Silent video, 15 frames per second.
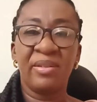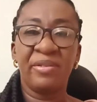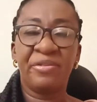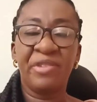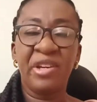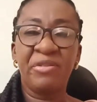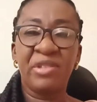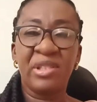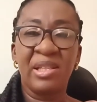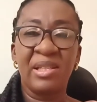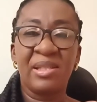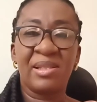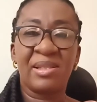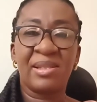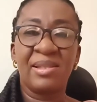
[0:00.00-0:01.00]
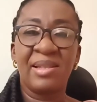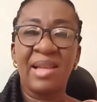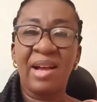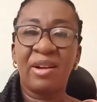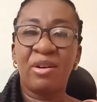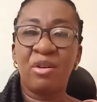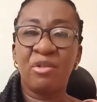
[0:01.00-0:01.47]
Fifth is
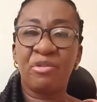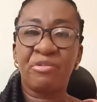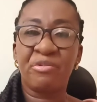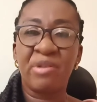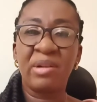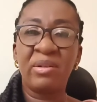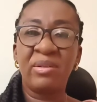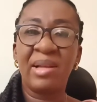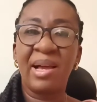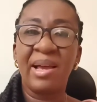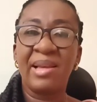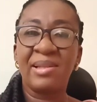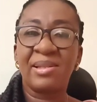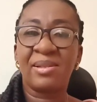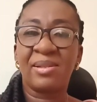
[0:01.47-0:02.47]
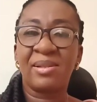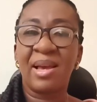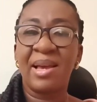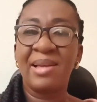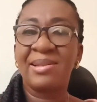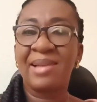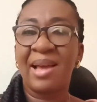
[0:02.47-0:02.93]
lack of regular
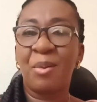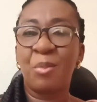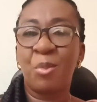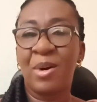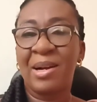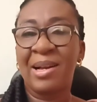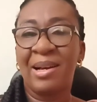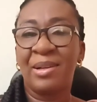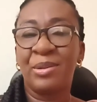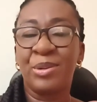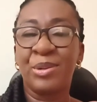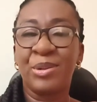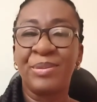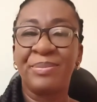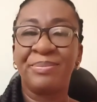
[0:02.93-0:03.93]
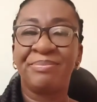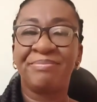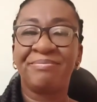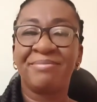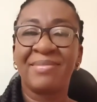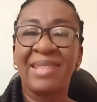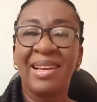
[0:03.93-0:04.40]
exercise and workout.
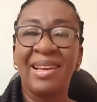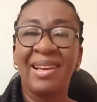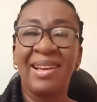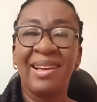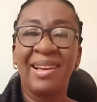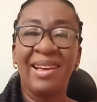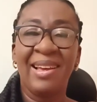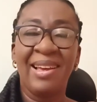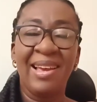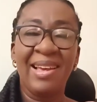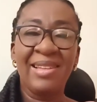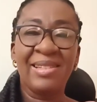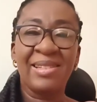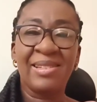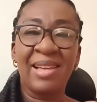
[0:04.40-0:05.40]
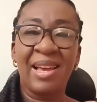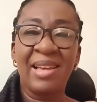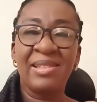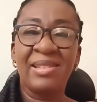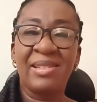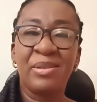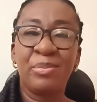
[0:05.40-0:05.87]

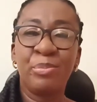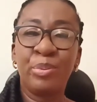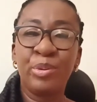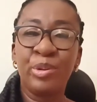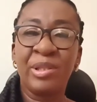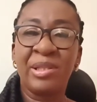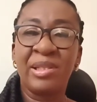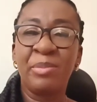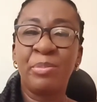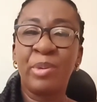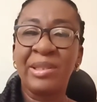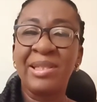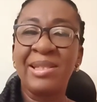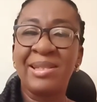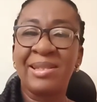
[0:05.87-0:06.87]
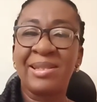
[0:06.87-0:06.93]
Exercise boosts the body's